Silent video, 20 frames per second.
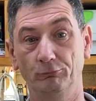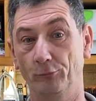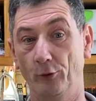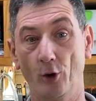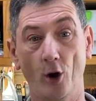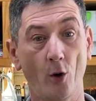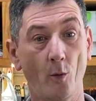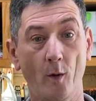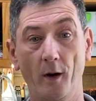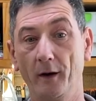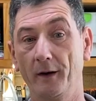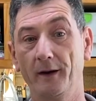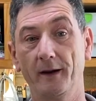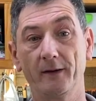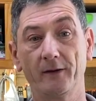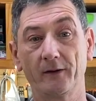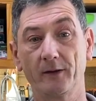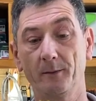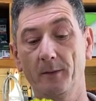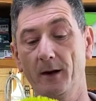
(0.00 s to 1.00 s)
right where it
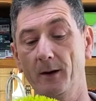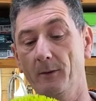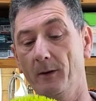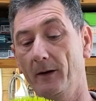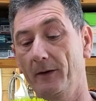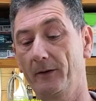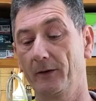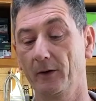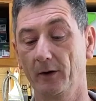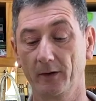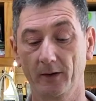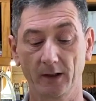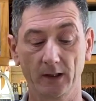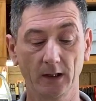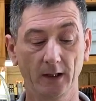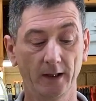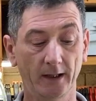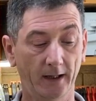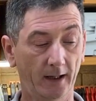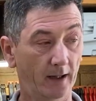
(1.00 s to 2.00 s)
needs to be, where it's doing the
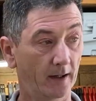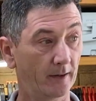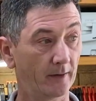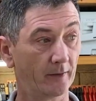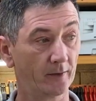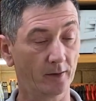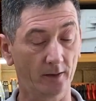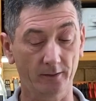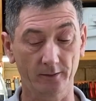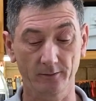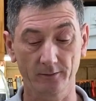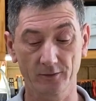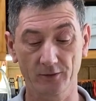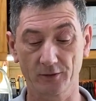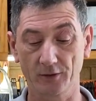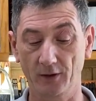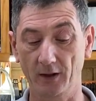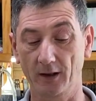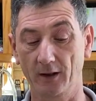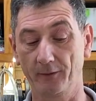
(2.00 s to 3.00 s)
cleaning, and it's not
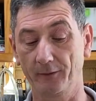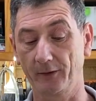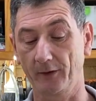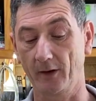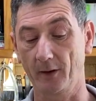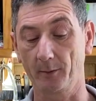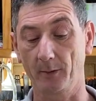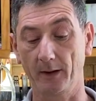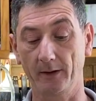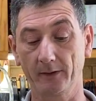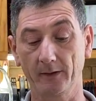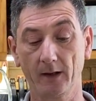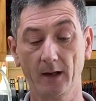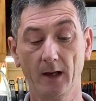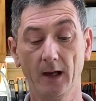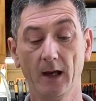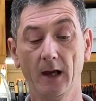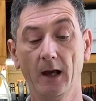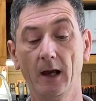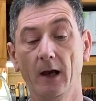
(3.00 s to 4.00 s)
shooting off sideways.
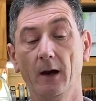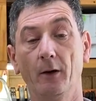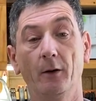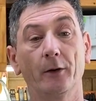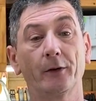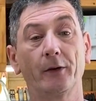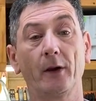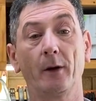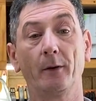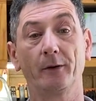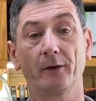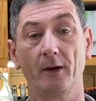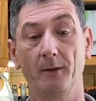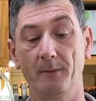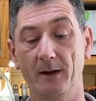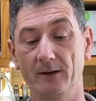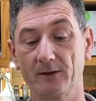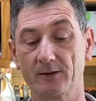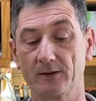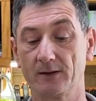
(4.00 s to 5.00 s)
Also, as I
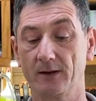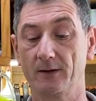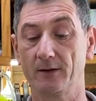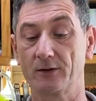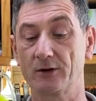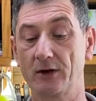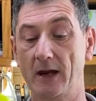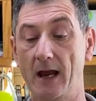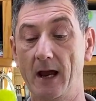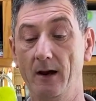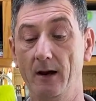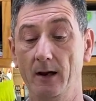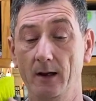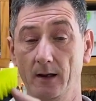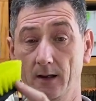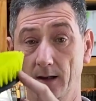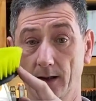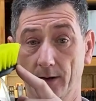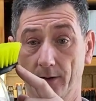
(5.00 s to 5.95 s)
mentioned in the shower,